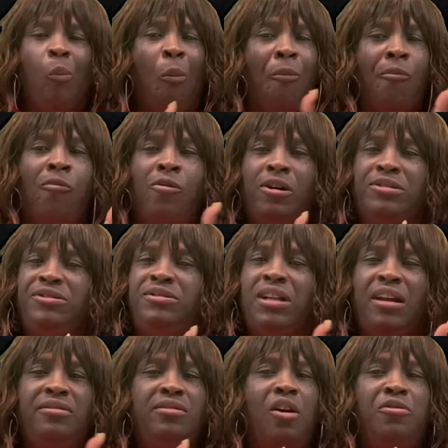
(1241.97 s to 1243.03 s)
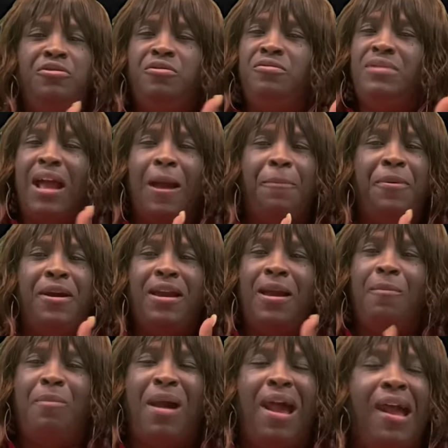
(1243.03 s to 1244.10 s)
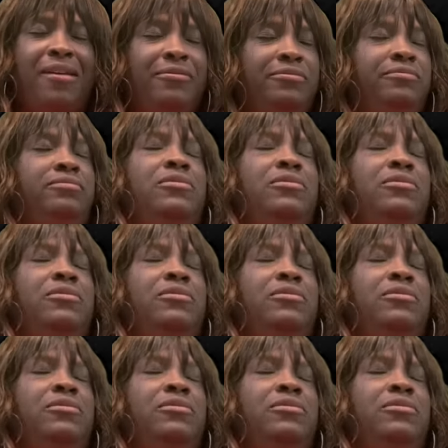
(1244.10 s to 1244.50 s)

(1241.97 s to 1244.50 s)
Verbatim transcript: once they know you're not paying back,